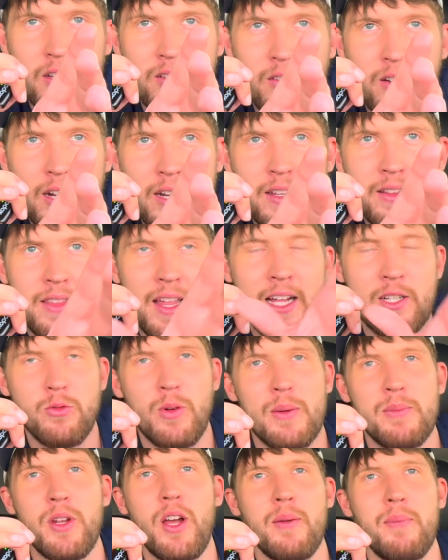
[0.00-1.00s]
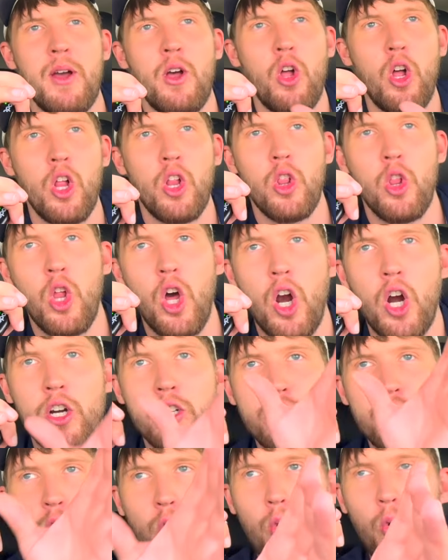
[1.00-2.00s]
right? That's what I'm talking about, a
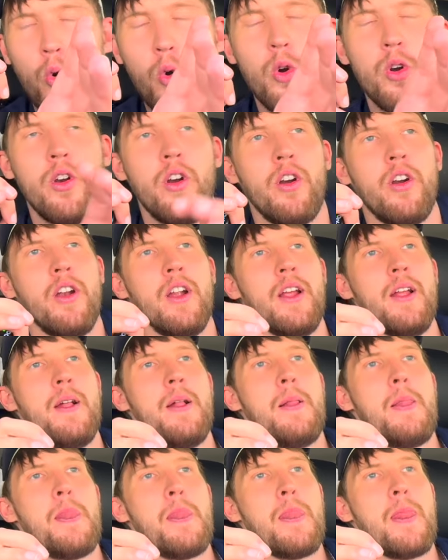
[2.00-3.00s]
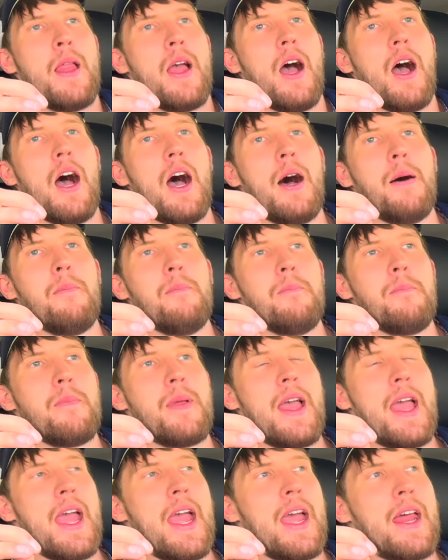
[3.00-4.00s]
large order, and
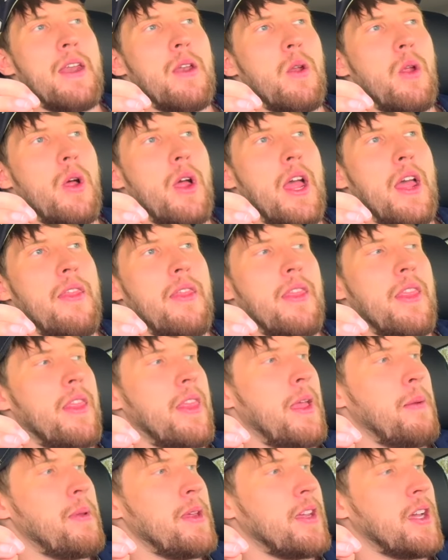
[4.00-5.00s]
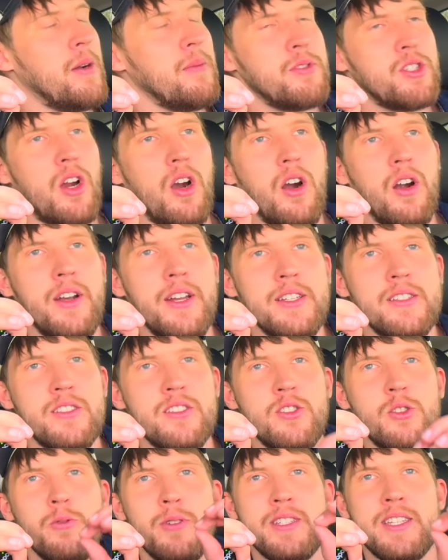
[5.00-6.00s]
they become targets
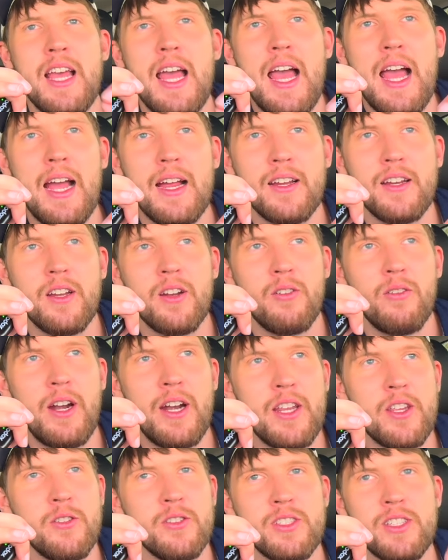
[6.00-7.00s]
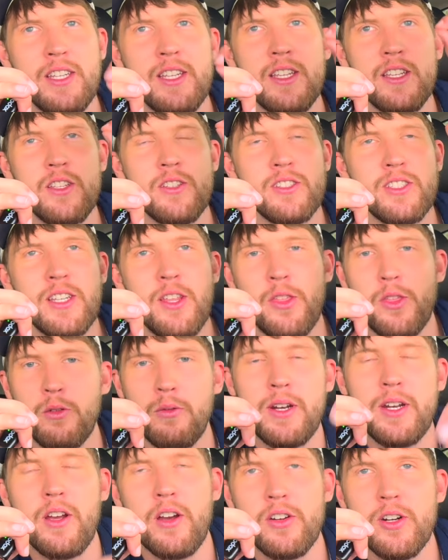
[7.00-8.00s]
to attack, right? You see
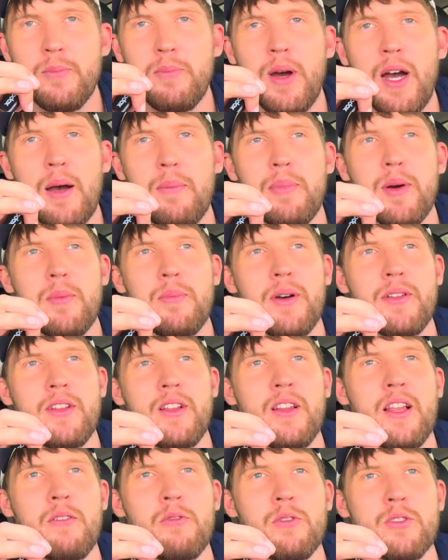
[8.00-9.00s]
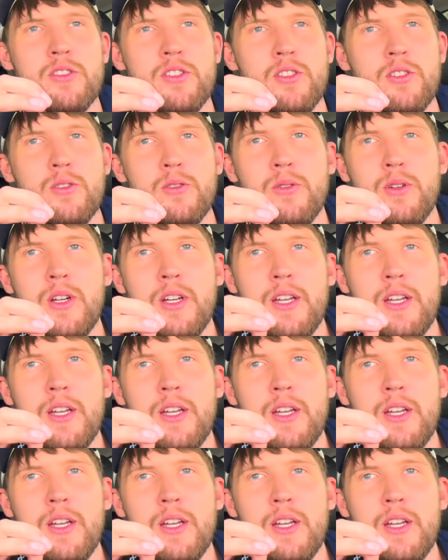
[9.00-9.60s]
300 pop up on the level 2,